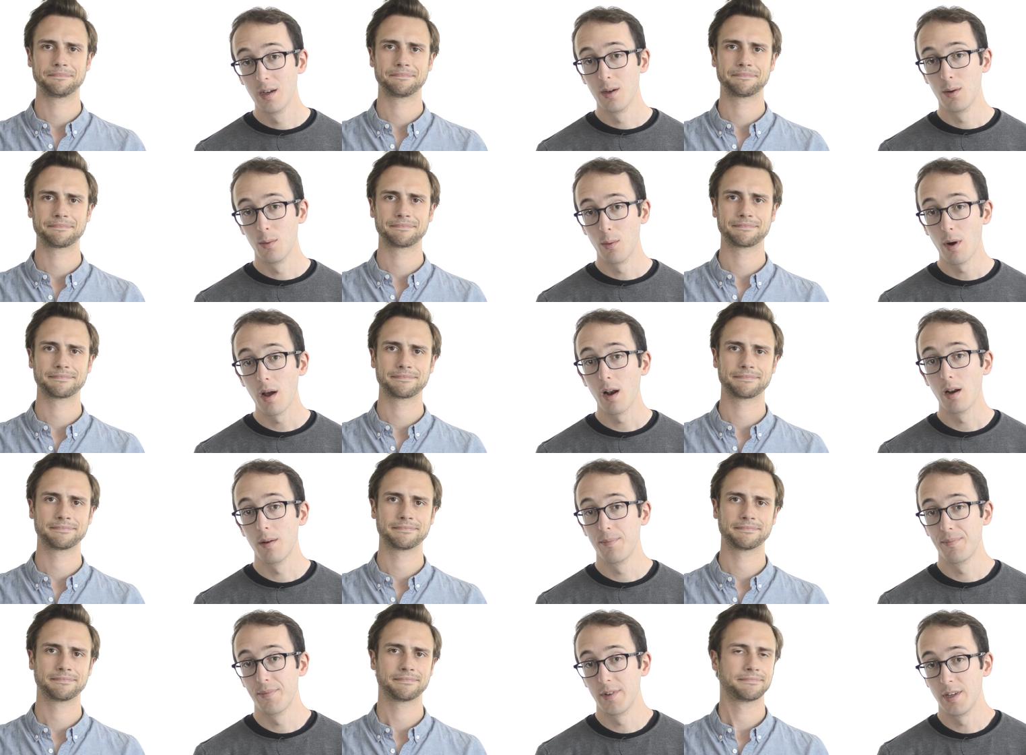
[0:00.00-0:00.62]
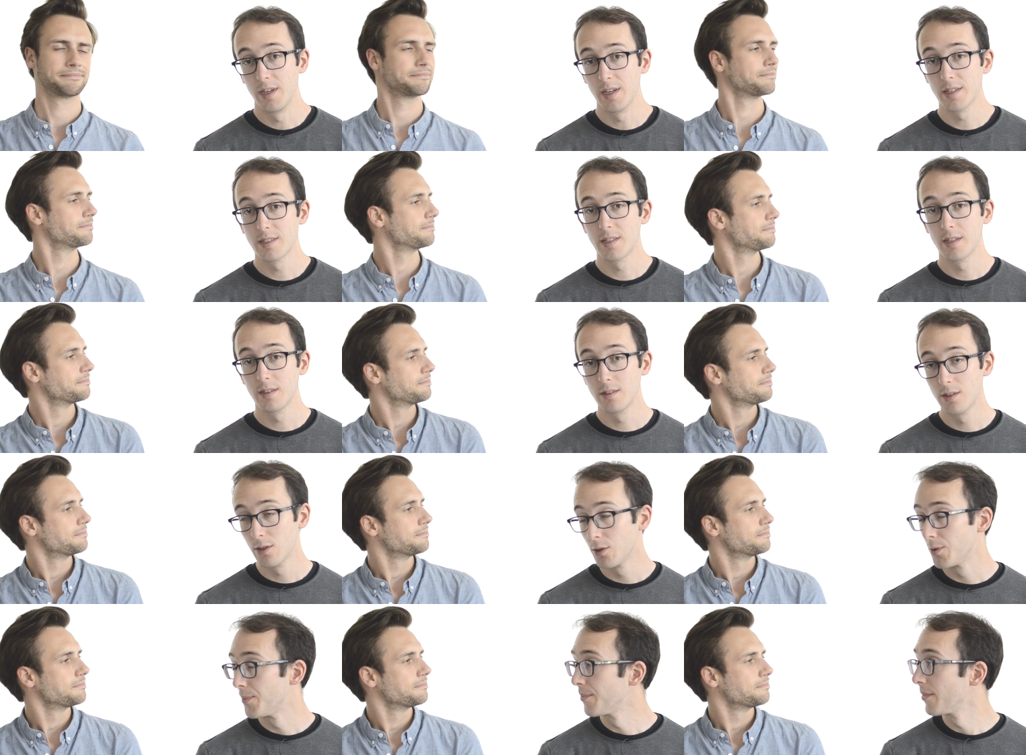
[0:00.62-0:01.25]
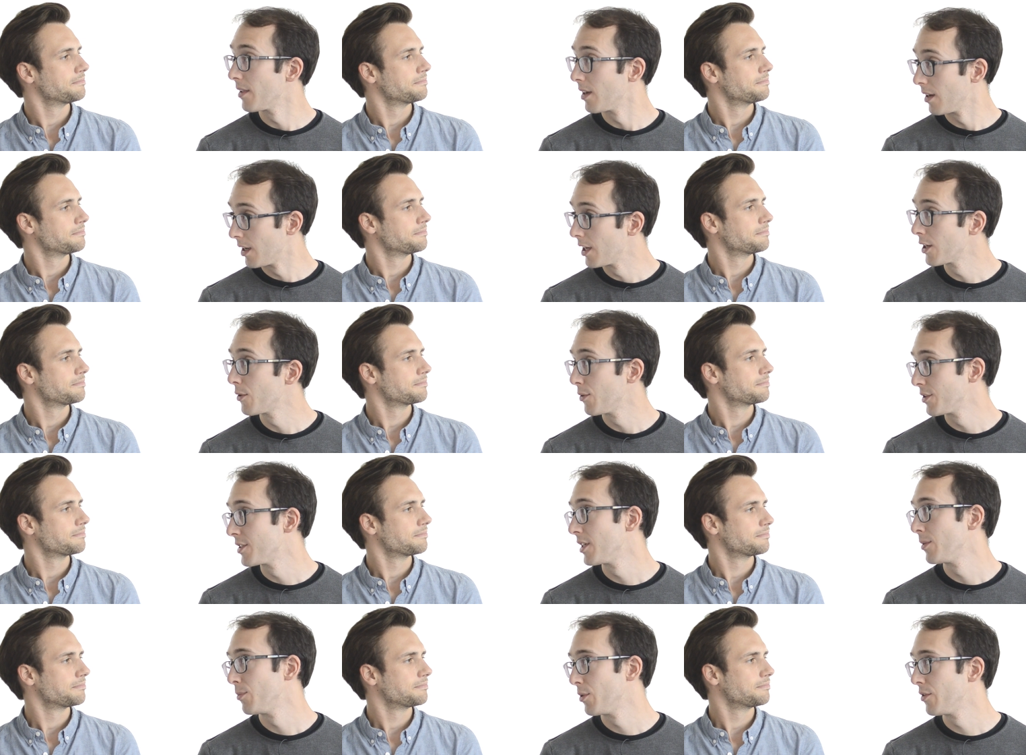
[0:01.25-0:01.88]
Speaker 1: Well, yes and no. Like we
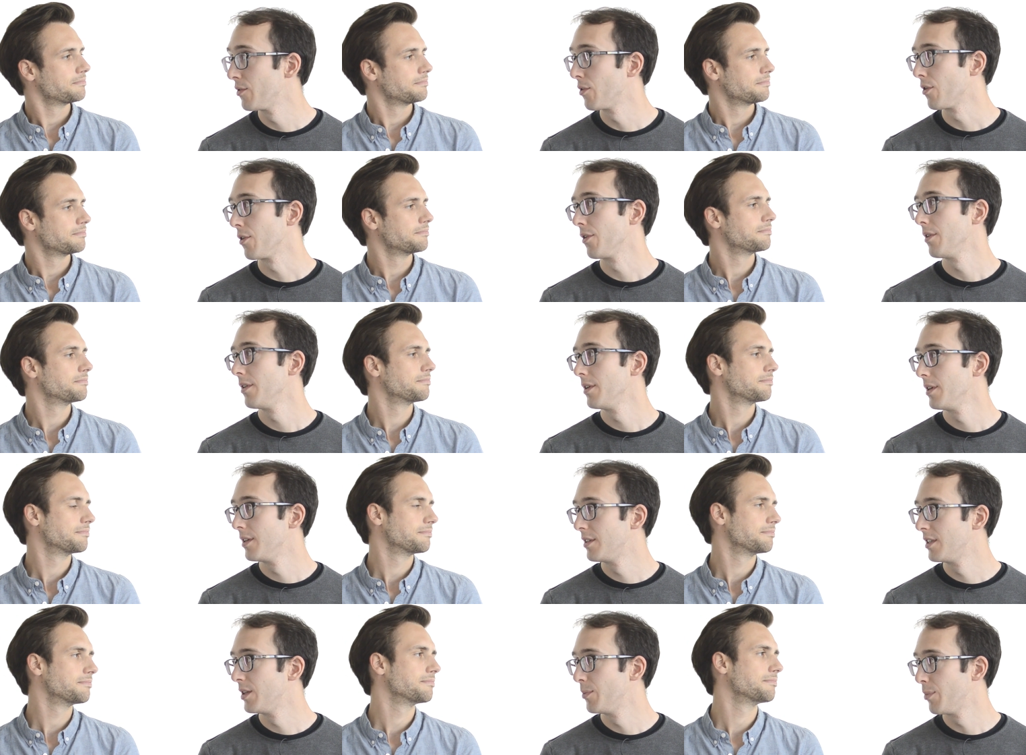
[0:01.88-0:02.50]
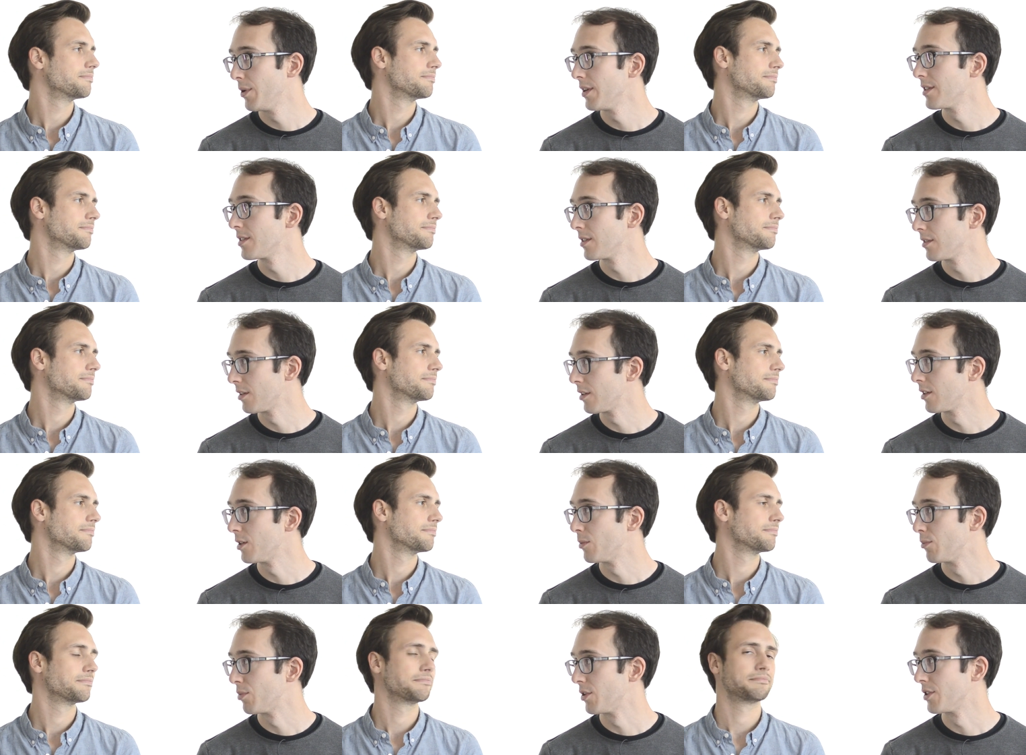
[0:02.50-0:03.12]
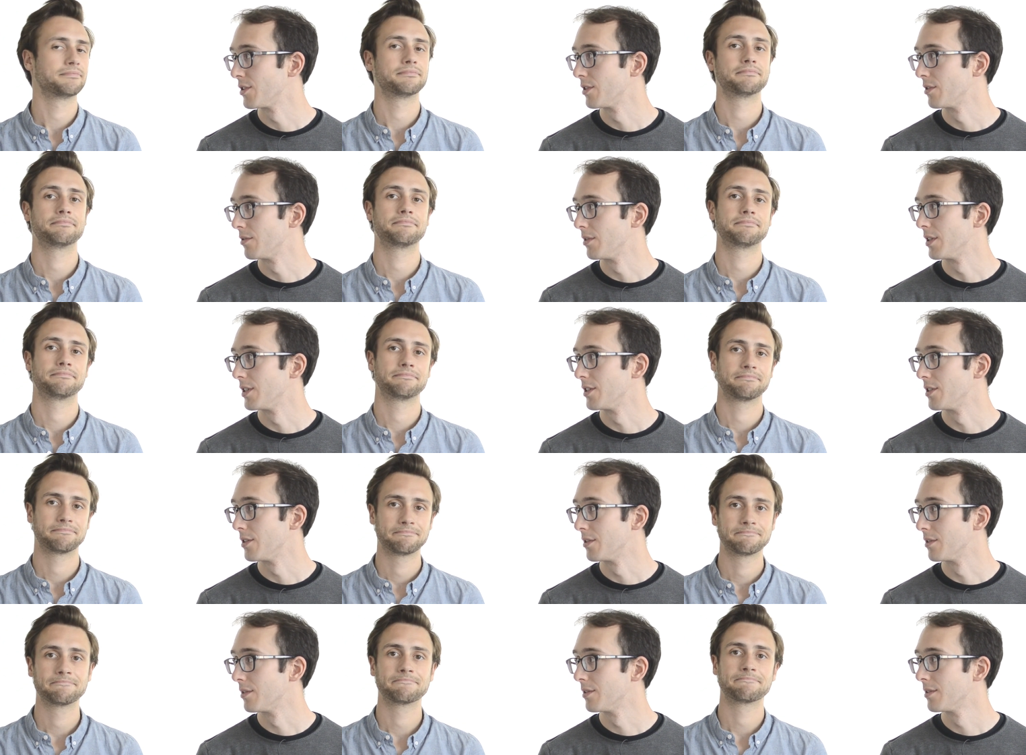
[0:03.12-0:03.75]
said before, it depends on the compression
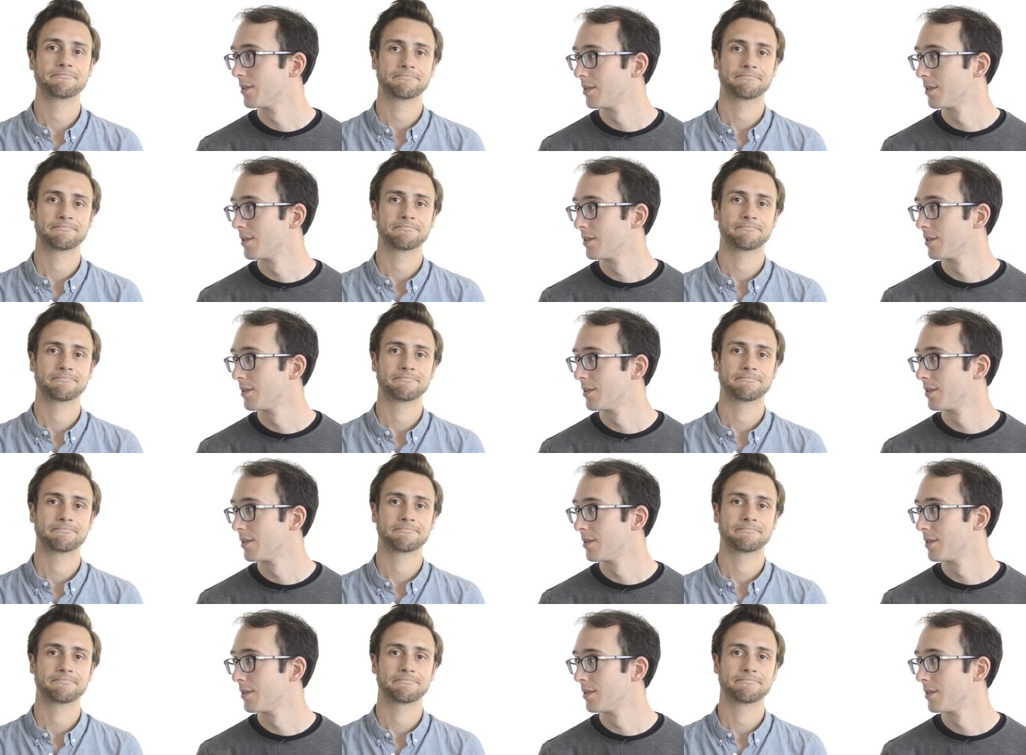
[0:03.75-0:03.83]
ratio.